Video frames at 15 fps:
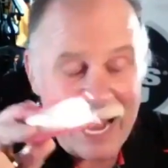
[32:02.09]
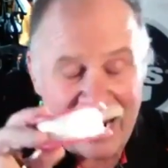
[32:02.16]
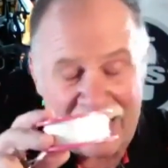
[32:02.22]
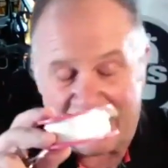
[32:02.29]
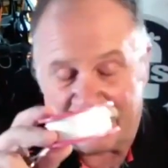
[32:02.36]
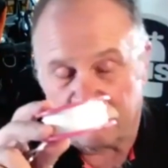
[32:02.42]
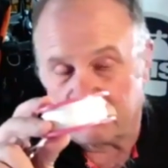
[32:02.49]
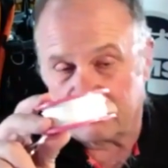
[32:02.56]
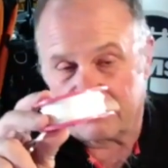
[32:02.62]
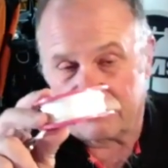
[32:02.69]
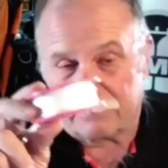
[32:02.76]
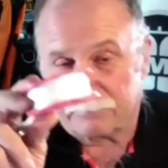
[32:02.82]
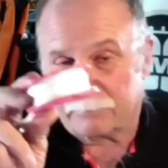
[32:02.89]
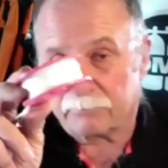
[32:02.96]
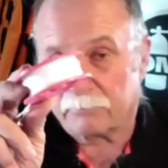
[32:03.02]
I don't
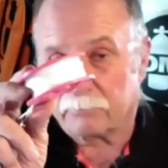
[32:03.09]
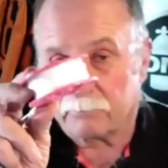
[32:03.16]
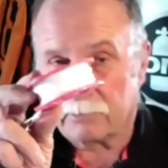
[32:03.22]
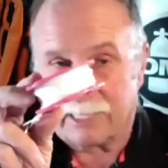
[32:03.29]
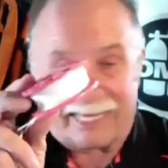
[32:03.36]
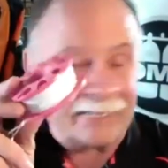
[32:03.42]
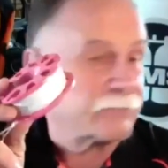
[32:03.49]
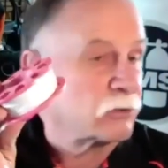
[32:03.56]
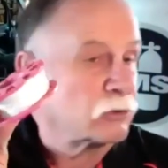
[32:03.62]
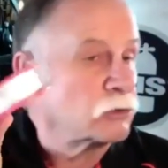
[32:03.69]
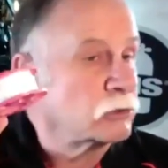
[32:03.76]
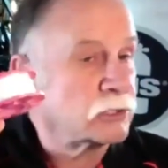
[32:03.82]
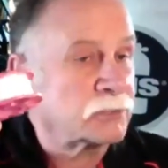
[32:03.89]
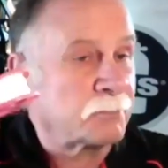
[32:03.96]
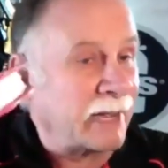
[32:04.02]
like to
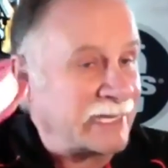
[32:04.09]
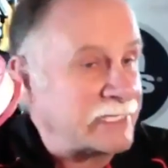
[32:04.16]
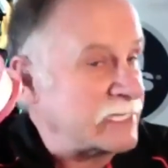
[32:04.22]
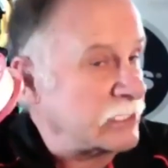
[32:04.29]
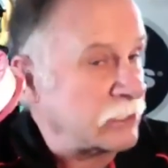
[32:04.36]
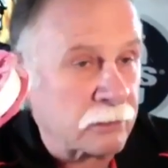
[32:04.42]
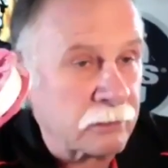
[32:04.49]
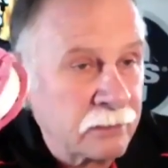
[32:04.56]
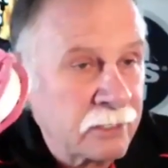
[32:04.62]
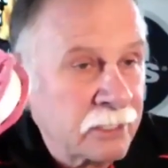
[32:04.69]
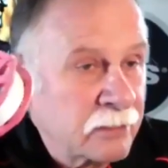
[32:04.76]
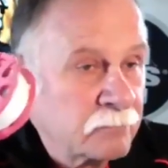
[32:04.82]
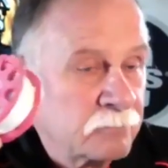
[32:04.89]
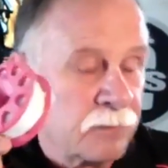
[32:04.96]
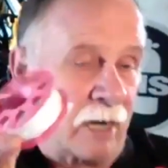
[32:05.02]
lose my gear,
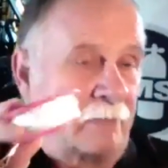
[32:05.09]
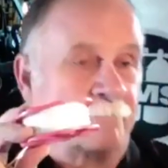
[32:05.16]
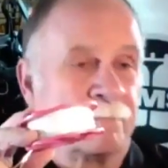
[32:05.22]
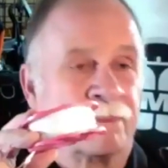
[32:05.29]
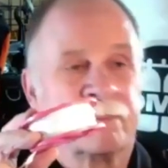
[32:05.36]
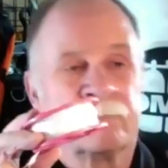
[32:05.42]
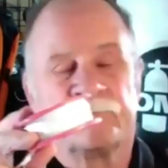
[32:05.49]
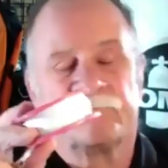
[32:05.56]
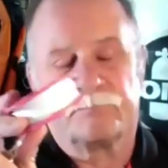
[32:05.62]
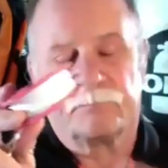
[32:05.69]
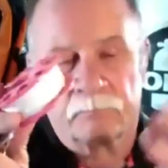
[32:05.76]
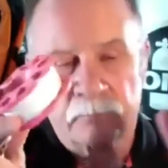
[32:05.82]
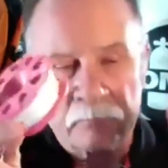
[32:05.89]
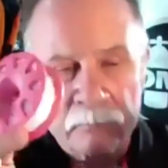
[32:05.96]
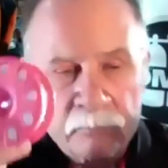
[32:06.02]
but
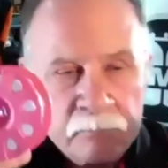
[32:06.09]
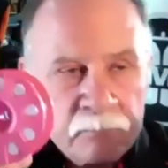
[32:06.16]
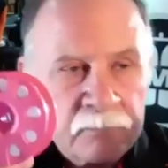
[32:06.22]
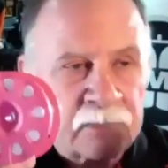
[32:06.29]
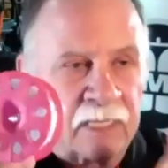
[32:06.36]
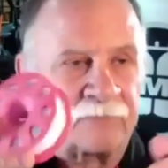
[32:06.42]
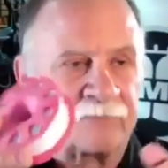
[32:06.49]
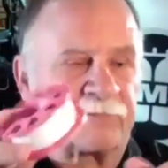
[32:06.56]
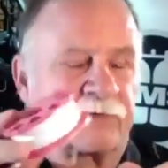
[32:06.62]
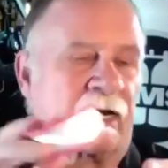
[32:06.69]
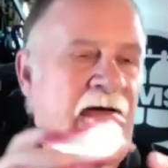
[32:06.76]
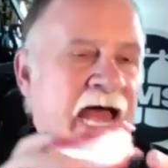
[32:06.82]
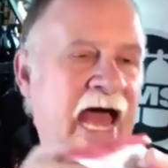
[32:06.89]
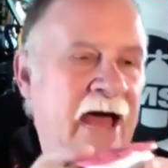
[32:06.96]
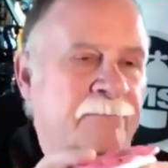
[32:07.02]
it's going to
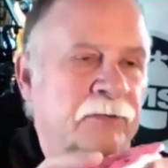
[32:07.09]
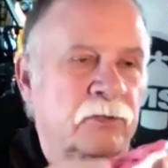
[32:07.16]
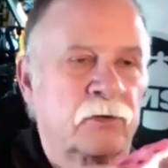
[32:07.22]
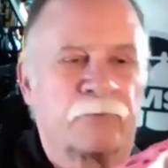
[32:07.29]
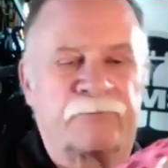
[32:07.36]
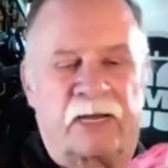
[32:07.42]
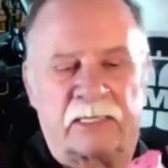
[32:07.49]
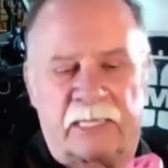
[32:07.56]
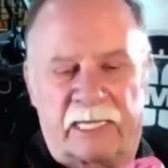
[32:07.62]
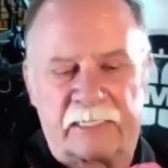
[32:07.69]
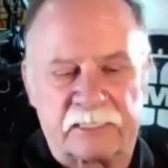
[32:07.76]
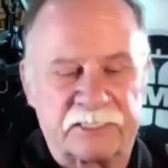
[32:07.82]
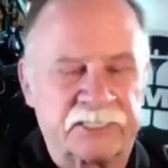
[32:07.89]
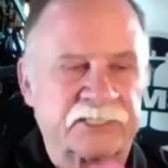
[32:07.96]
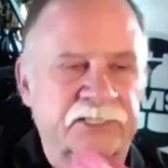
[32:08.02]
happen. Or if I lend
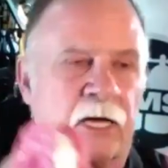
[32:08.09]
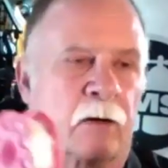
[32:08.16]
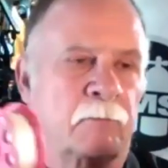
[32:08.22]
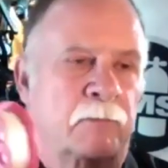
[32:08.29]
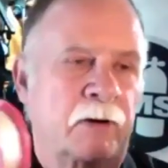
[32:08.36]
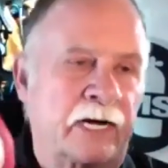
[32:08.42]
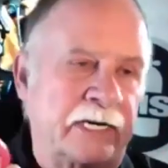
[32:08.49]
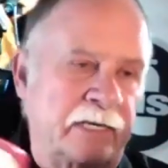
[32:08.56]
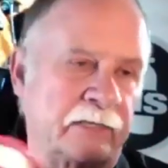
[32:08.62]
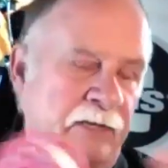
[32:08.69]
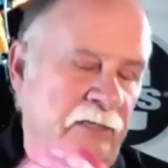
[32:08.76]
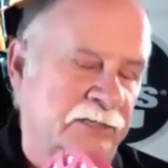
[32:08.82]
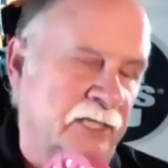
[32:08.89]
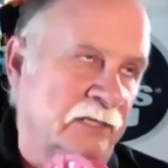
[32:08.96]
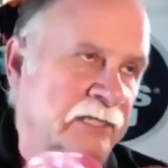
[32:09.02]
it to somebody,
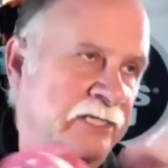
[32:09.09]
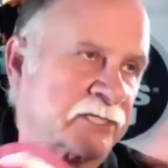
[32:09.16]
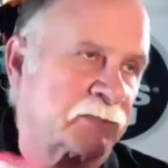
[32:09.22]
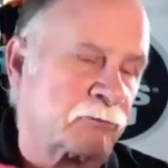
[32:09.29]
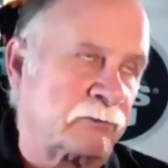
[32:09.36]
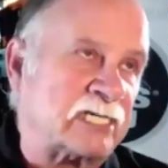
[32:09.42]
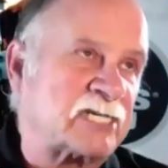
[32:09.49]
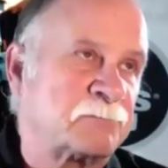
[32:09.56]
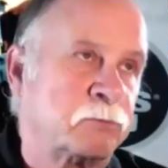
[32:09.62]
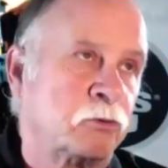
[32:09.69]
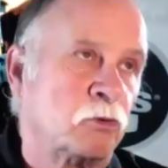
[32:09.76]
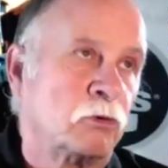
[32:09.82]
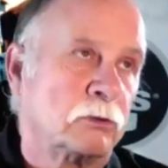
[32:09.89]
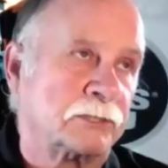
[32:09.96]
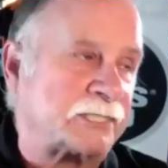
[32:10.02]
there's at least 3
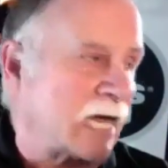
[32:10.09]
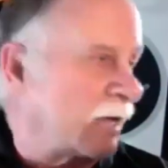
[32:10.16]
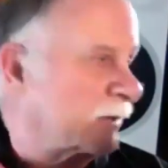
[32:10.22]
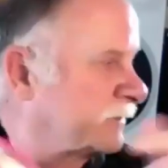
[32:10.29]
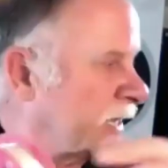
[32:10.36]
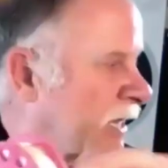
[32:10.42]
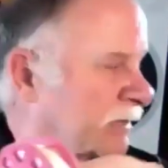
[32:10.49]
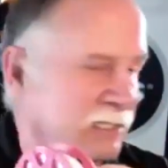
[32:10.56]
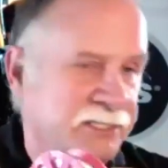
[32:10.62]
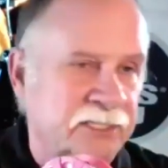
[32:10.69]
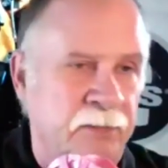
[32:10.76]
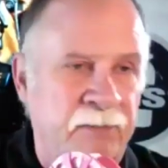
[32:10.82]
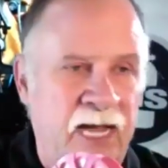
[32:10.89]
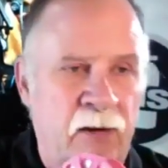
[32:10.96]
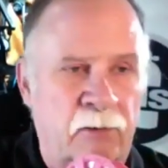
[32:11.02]
spools out there that
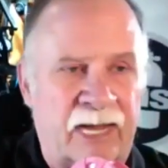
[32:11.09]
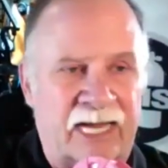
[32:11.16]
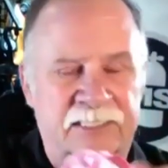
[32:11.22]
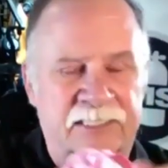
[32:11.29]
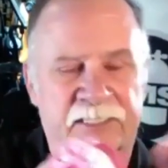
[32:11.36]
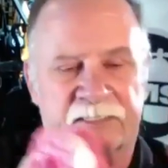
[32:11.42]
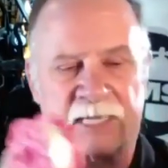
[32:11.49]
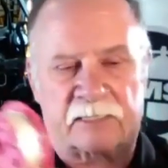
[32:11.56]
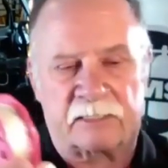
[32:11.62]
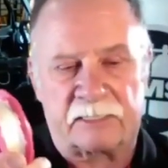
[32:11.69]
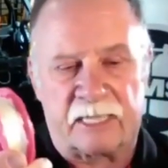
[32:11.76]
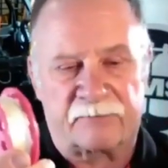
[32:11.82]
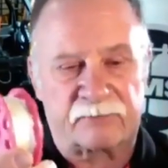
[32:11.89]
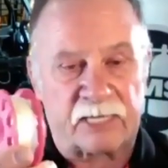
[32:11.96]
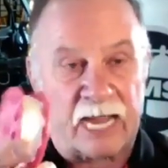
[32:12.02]
somehow accidentally
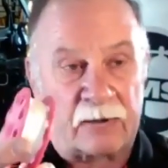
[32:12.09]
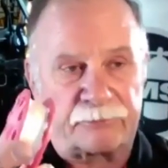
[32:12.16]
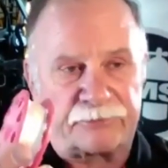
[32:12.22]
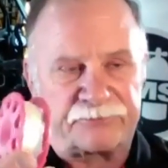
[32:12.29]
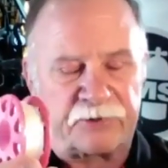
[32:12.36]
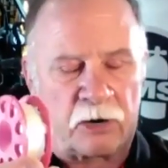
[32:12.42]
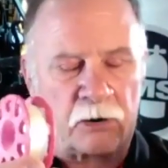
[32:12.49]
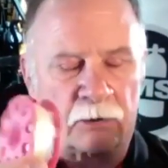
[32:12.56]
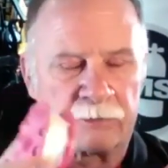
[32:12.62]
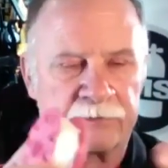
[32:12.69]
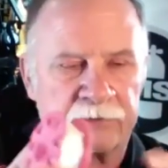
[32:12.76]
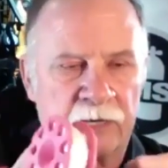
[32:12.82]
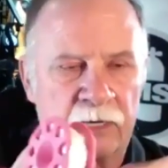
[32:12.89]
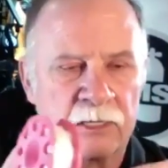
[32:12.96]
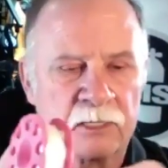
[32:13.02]
never got returned.
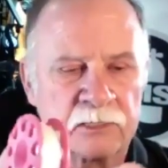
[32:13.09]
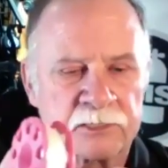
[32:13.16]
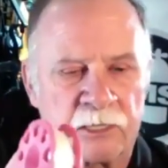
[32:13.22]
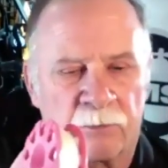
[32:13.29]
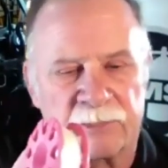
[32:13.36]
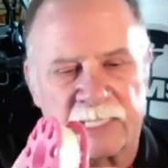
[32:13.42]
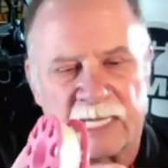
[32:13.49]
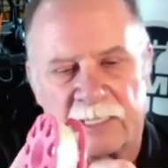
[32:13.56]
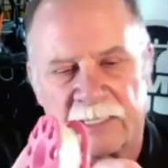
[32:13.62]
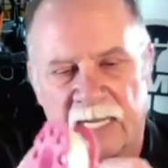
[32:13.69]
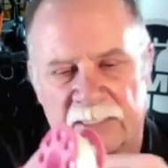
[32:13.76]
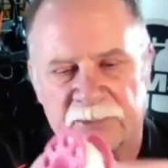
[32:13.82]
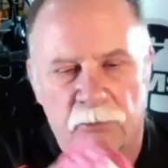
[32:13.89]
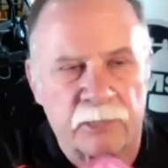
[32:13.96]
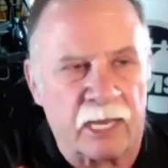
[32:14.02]
So, and
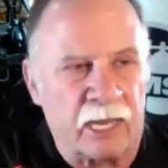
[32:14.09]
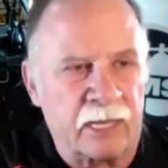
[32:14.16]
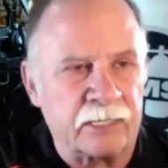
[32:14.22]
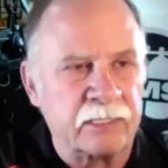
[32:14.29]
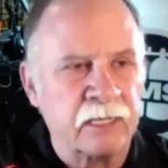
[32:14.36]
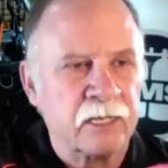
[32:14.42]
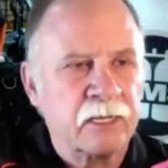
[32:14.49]
that's okay.